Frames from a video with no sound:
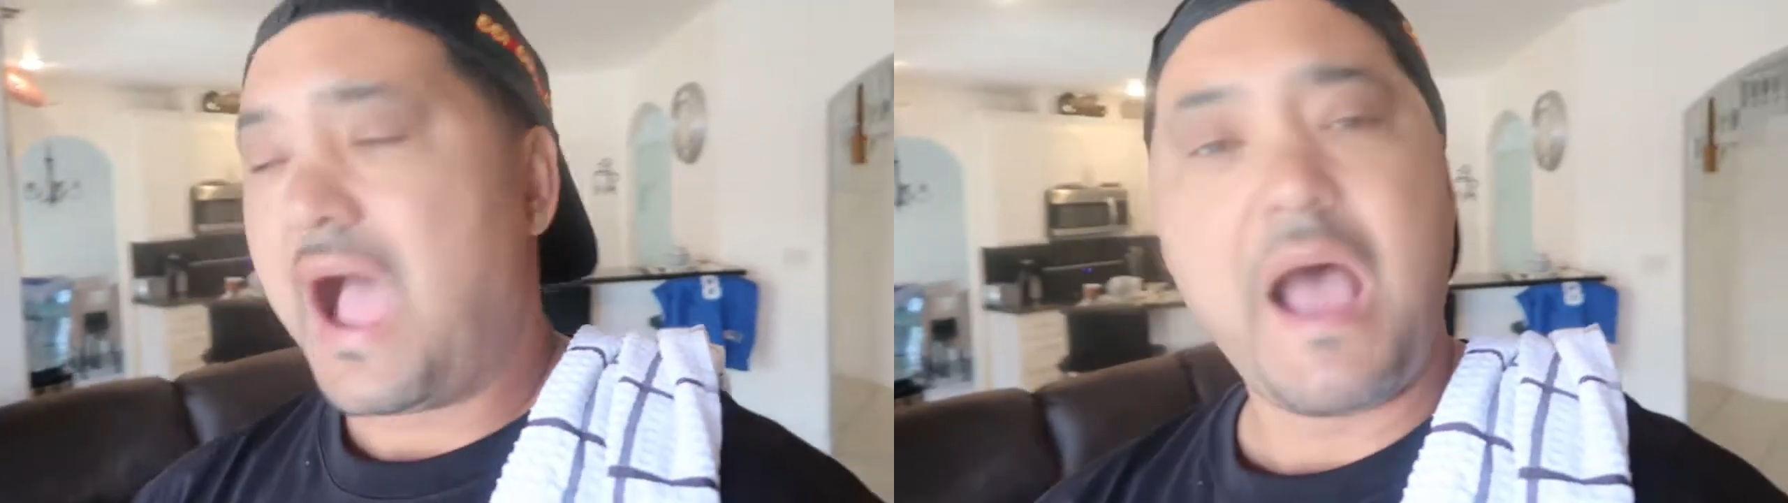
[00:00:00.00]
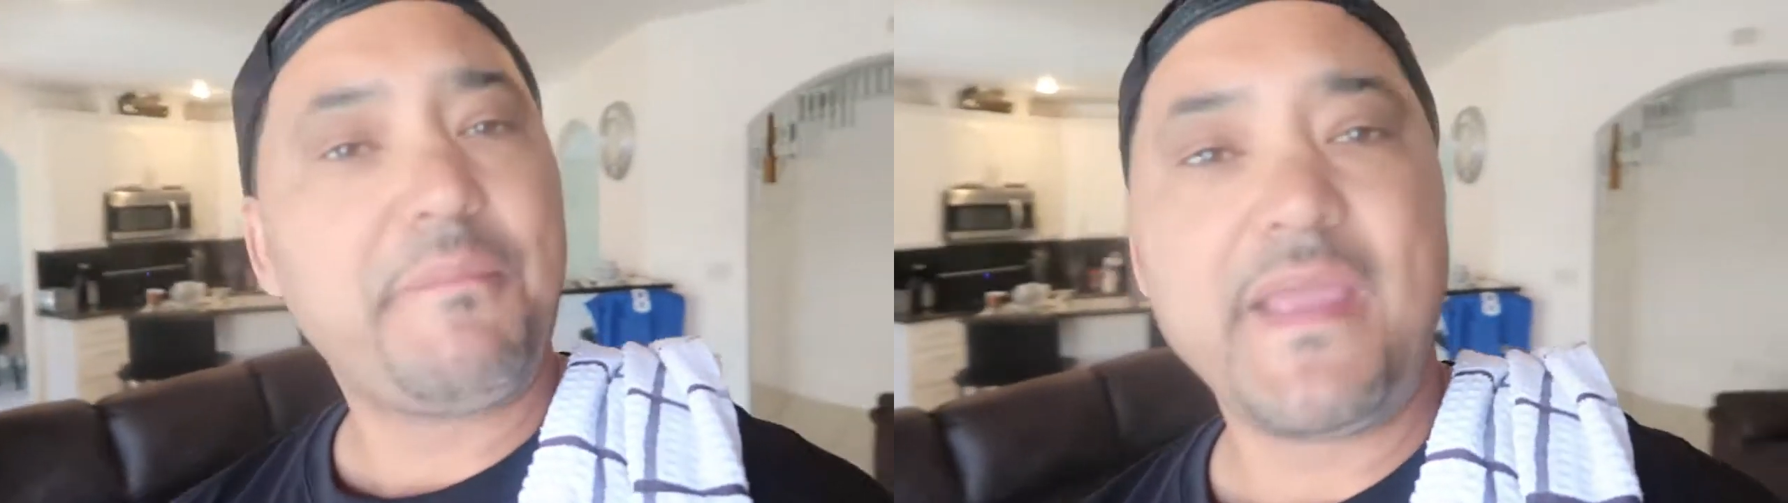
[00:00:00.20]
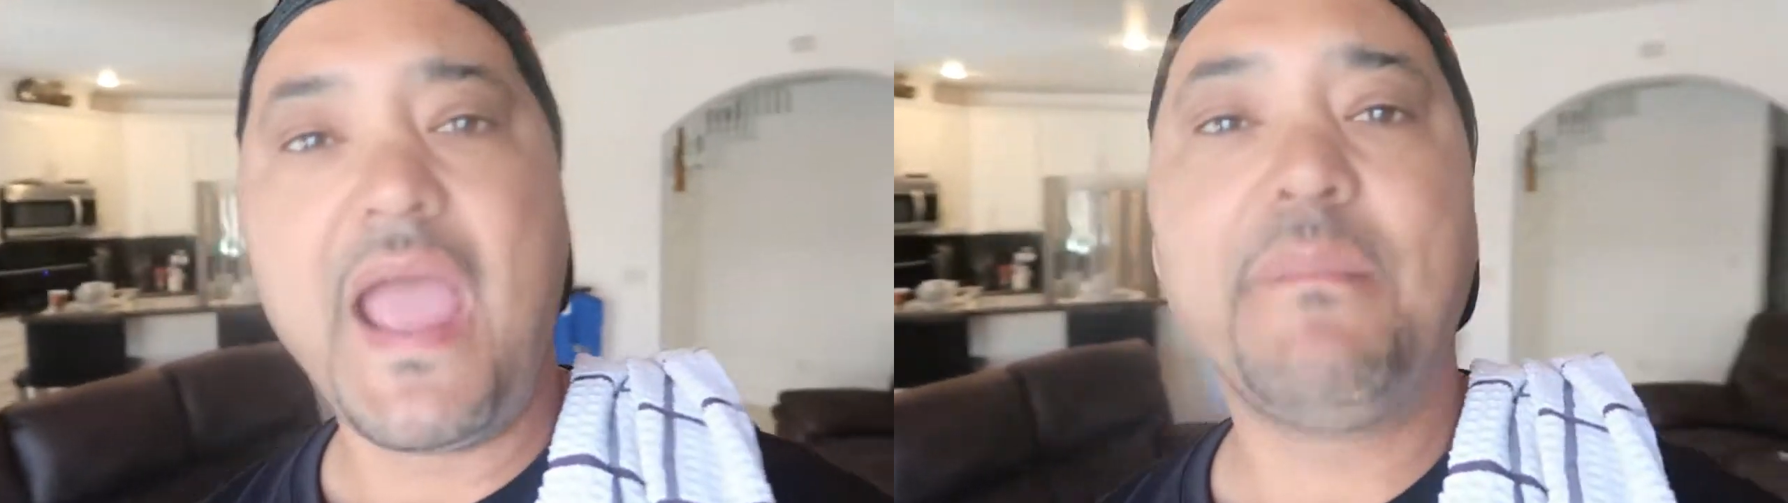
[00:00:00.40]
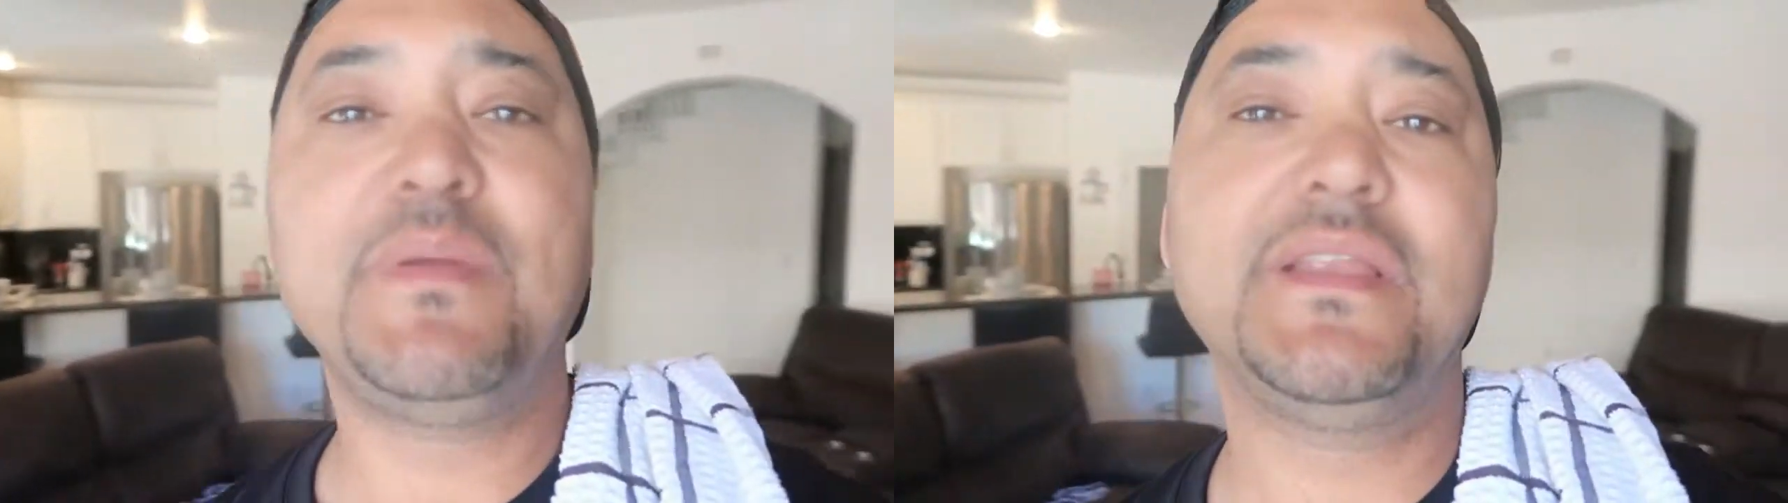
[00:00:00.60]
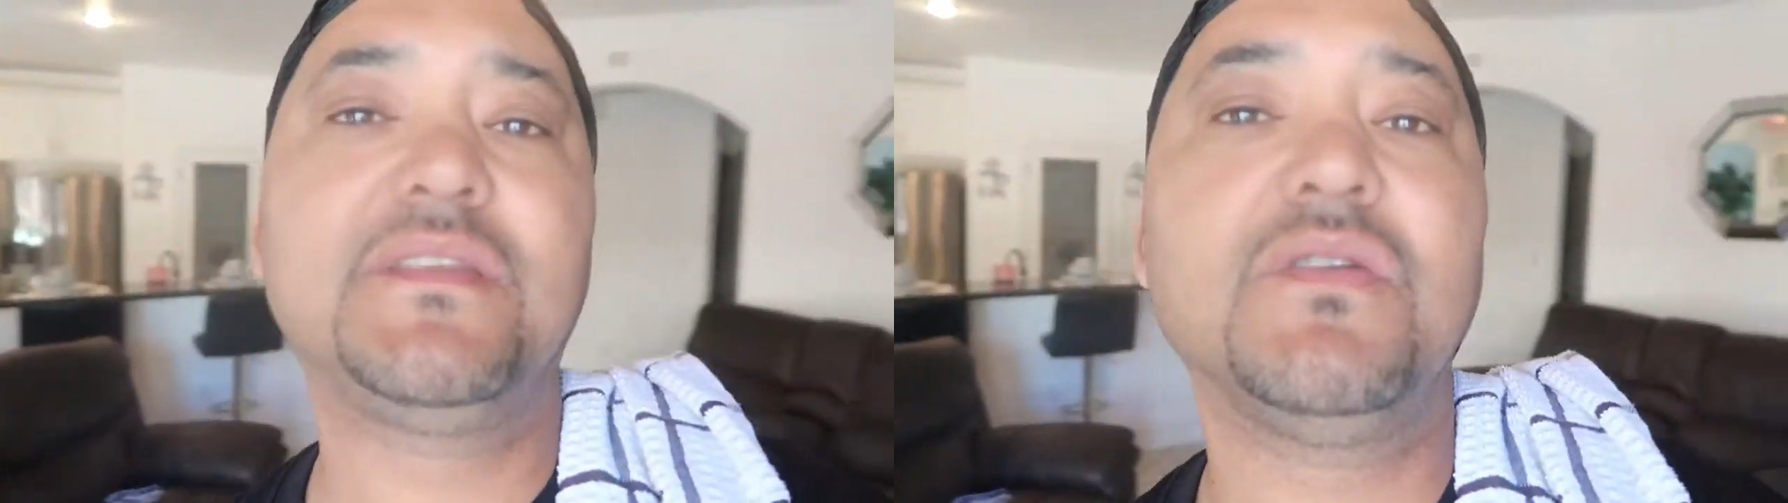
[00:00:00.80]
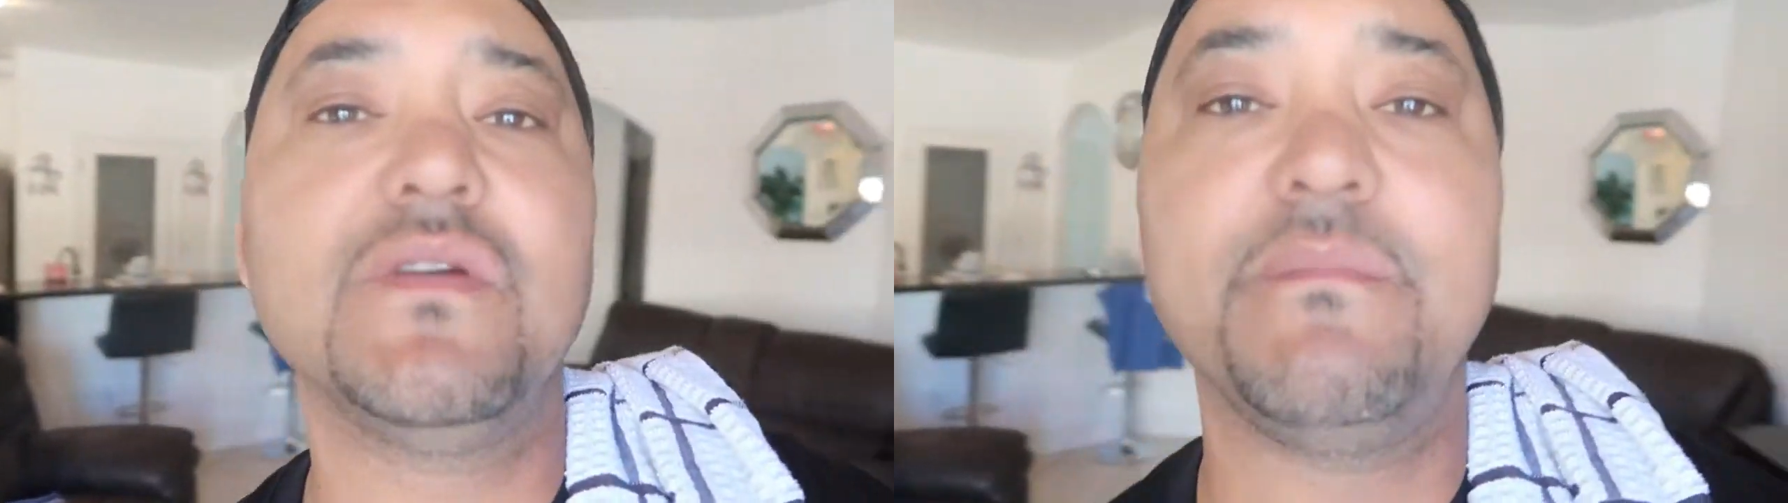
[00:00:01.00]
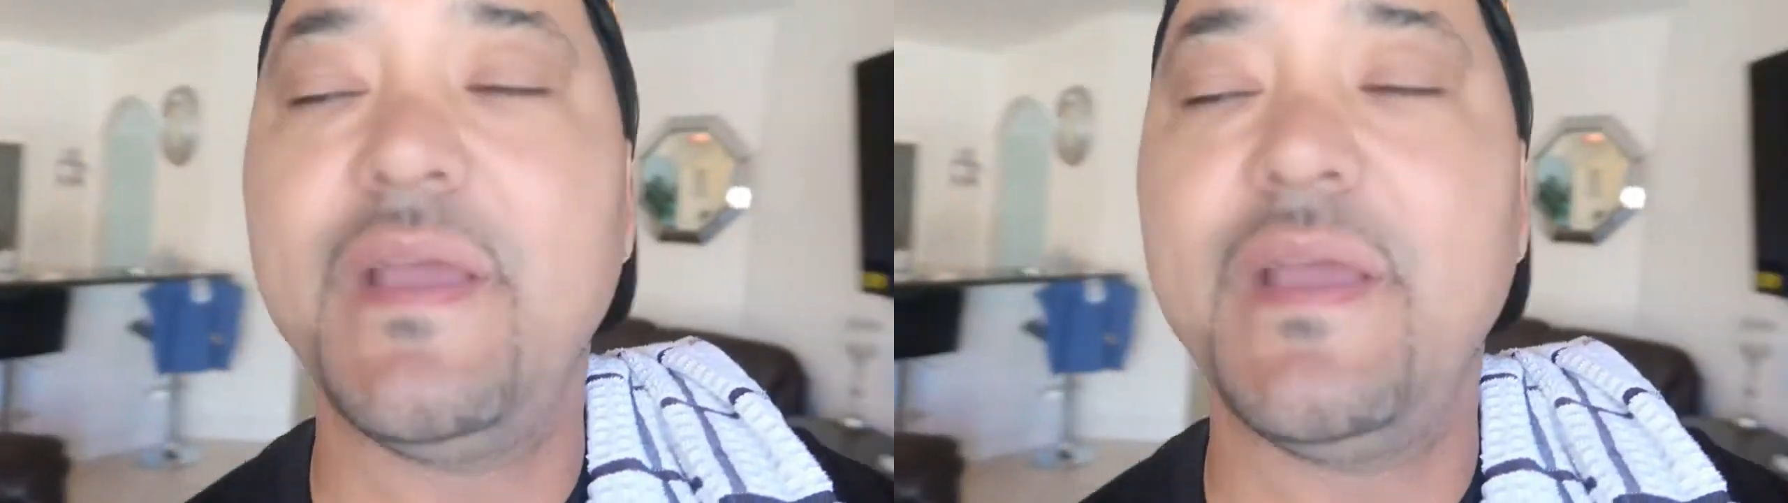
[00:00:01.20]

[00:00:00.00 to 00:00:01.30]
I'll be happy to do it,